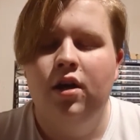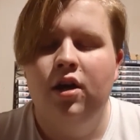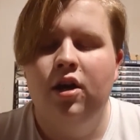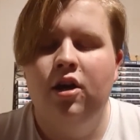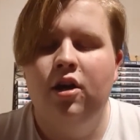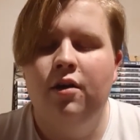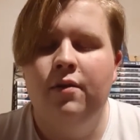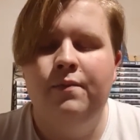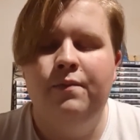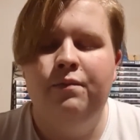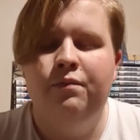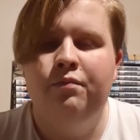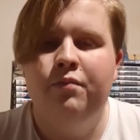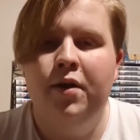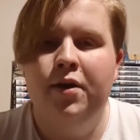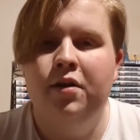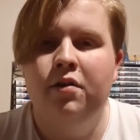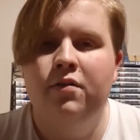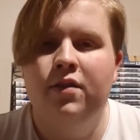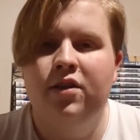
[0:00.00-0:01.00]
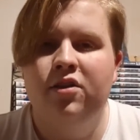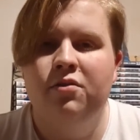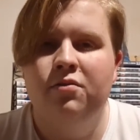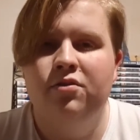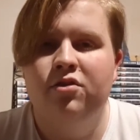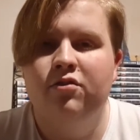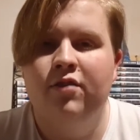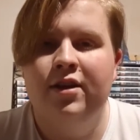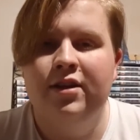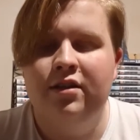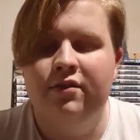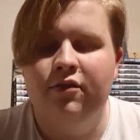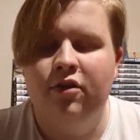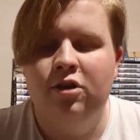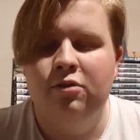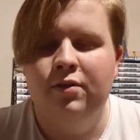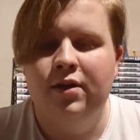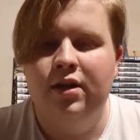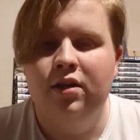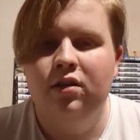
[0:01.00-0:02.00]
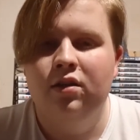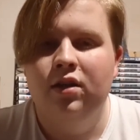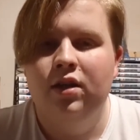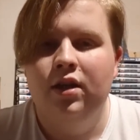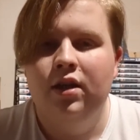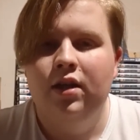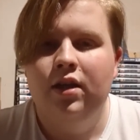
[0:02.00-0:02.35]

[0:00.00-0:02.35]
But I don't think she was directed very well.